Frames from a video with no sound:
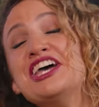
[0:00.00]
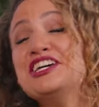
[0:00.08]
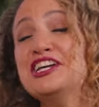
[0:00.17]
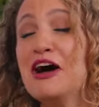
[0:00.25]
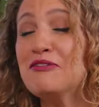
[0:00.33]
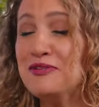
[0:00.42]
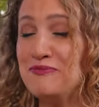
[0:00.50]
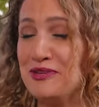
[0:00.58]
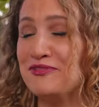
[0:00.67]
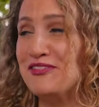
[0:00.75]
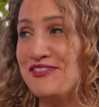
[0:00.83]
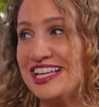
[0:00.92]
You know how many
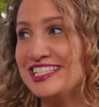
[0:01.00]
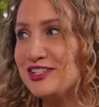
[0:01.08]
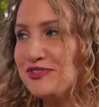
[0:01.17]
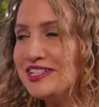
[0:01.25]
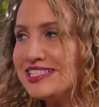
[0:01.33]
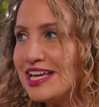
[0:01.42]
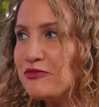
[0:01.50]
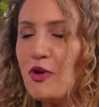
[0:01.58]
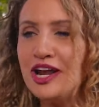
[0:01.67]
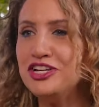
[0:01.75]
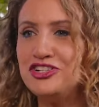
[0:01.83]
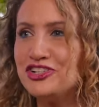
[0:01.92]
people messaged me and said,
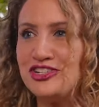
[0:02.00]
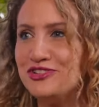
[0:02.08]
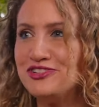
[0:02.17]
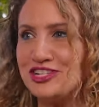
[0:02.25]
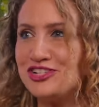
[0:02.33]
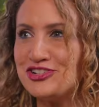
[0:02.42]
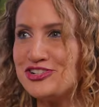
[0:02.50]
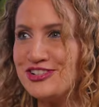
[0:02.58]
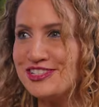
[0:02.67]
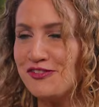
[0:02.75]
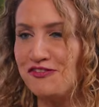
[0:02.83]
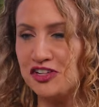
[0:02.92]
What did you do? Did you
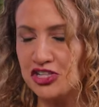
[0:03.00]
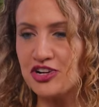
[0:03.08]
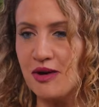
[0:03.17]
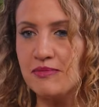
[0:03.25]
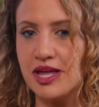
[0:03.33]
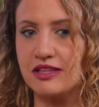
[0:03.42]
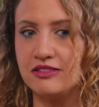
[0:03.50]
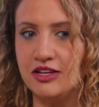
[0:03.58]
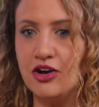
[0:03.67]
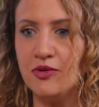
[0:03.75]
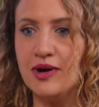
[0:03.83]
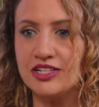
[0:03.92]
use a filter? I'm like,
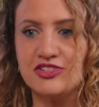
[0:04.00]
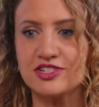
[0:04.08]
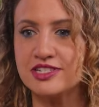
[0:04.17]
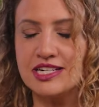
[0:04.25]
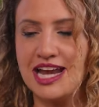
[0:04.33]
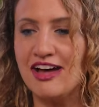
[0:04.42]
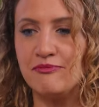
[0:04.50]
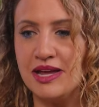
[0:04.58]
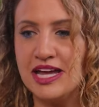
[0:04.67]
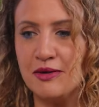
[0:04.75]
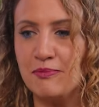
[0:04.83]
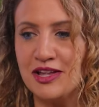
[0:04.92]
no, I just didn't have
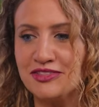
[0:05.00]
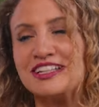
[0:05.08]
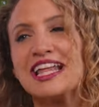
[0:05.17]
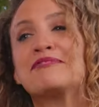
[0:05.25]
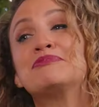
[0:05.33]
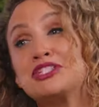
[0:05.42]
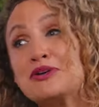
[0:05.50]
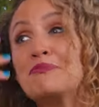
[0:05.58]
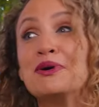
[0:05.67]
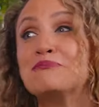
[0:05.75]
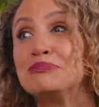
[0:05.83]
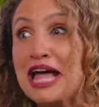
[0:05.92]
makeup on. They're like, but you
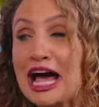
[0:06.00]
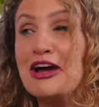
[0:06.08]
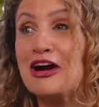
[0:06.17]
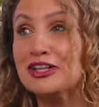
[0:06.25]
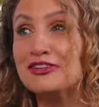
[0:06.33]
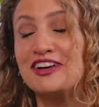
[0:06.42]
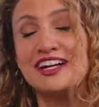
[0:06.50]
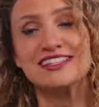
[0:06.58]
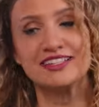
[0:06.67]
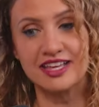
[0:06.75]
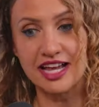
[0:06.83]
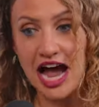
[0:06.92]
put black all over your I
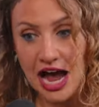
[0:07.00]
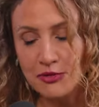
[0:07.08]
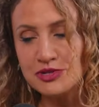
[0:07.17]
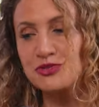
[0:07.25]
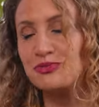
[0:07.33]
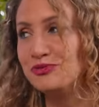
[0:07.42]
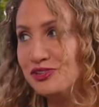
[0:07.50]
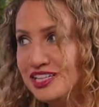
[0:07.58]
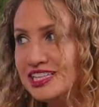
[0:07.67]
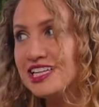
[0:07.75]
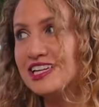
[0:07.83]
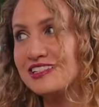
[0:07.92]
was like, I was
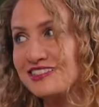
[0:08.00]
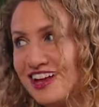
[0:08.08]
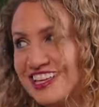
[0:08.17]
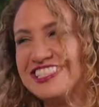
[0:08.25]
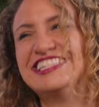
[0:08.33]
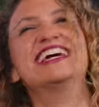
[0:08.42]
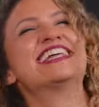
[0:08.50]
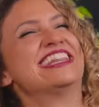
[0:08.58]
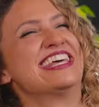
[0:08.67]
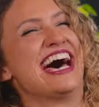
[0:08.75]
really exhausted